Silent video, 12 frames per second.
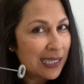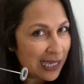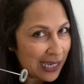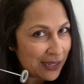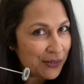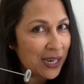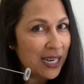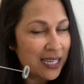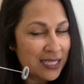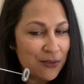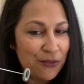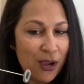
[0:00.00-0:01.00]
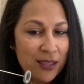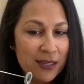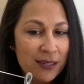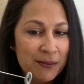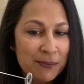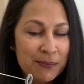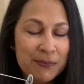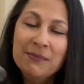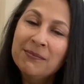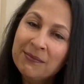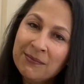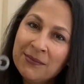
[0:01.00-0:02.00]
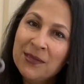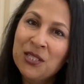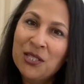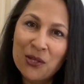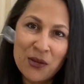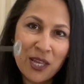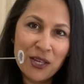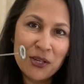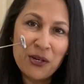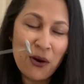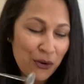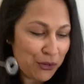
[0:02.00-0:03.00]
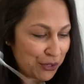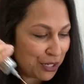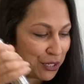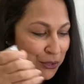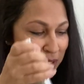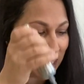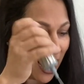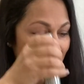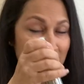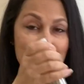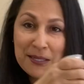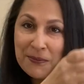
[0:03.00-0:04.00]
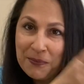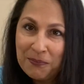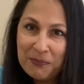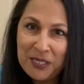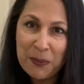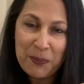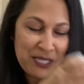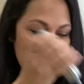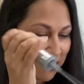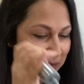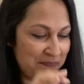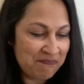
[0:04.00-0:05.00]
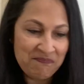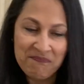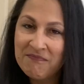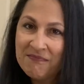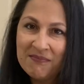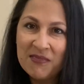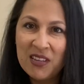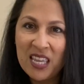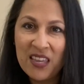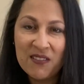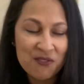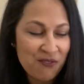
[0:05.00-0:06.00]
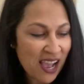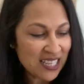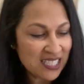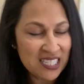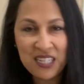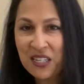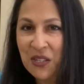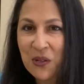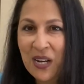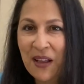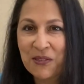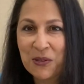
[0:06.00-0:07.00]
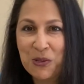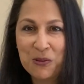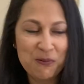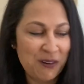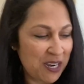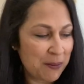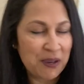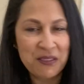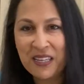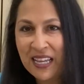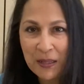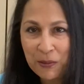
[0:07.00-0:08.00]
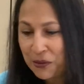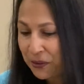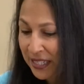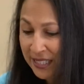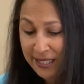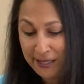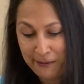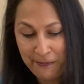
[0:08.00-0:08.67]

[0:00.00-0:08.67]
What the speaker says: It really is a frother. So here you go, you can use that. Dip it in even faster. You don't have to worry about the elbow grease.